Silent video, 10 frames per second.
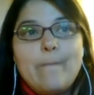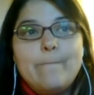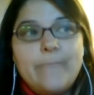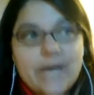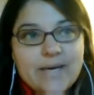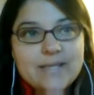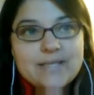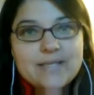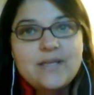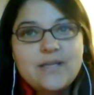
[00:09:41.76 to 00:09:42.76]

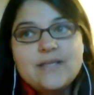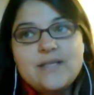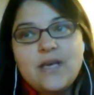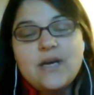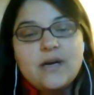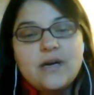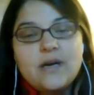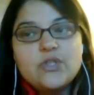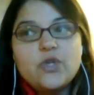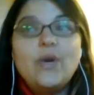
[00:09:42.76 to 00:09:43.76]
But this
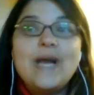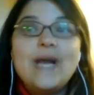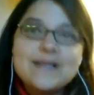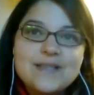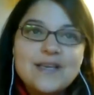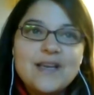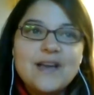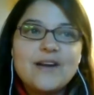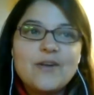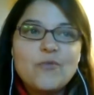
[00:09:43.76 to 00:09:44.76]
year, so last
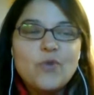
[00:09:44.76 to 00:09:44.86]
year,